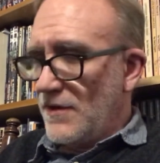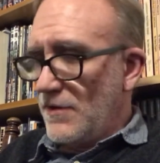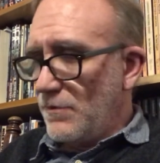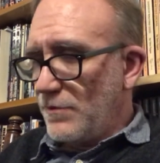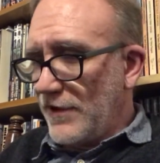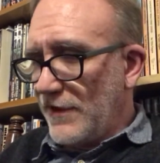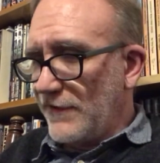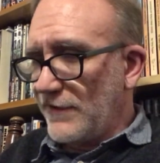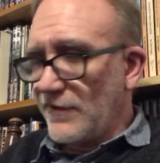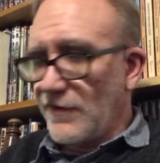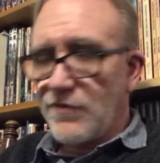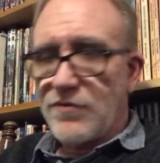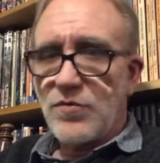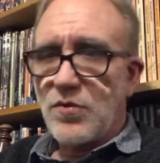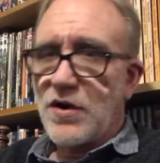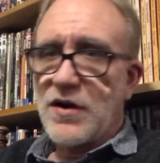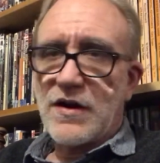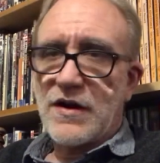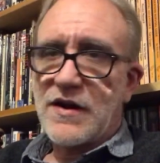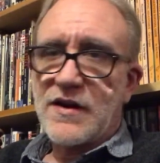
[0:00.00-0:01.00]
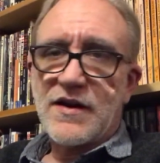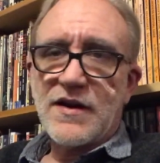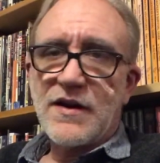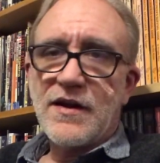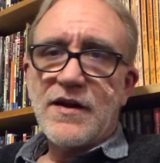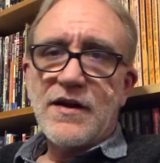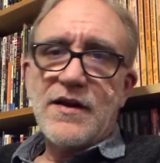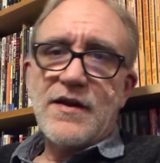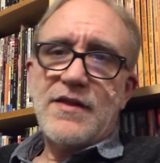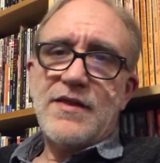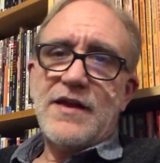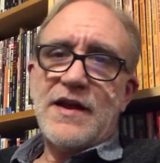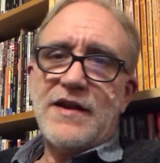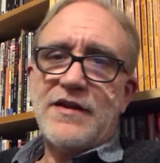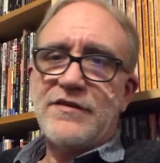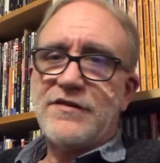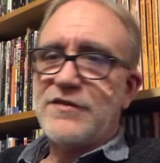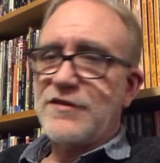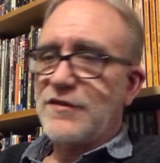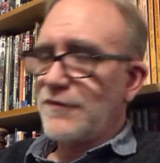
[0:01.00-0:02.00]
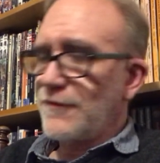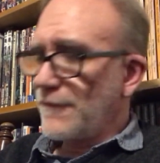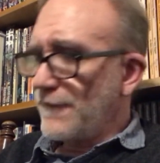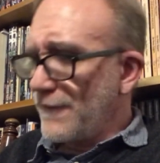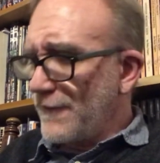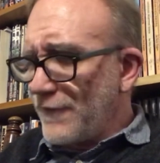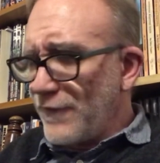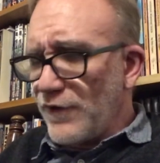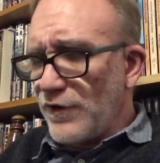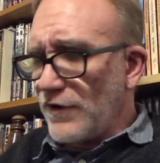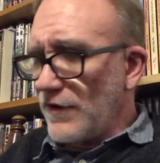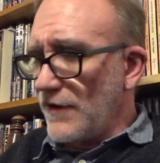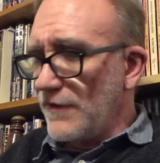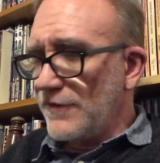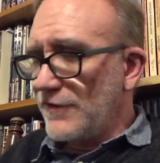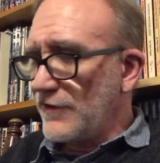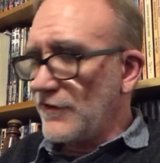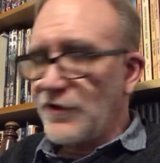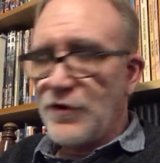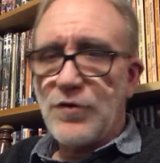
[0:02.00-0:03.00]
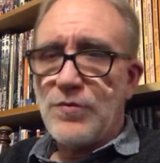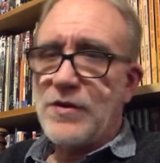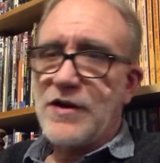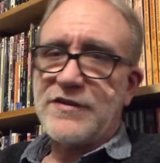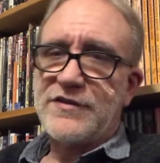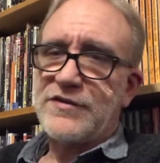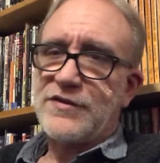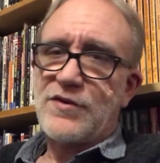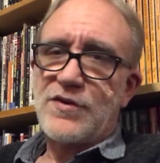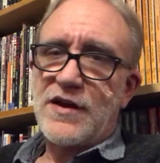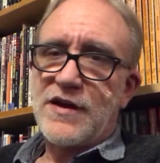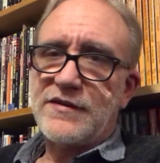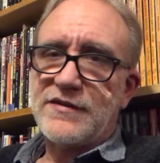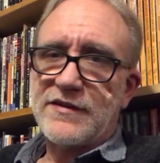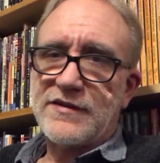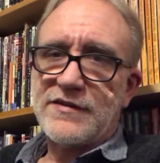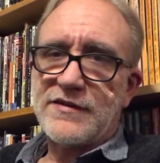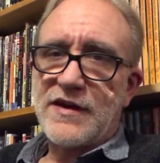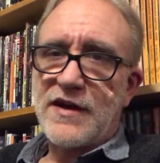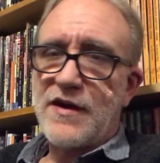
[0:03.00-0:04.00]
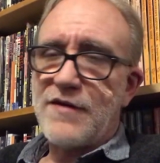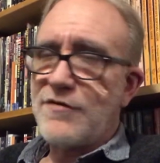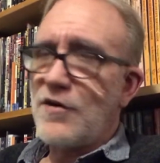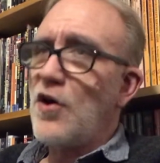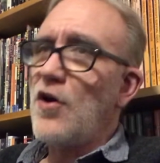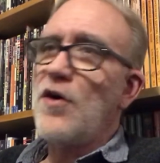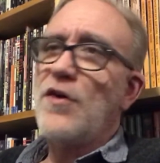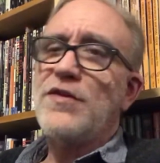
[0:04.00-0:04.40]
piece of work that is just full of so much crazy stuff. All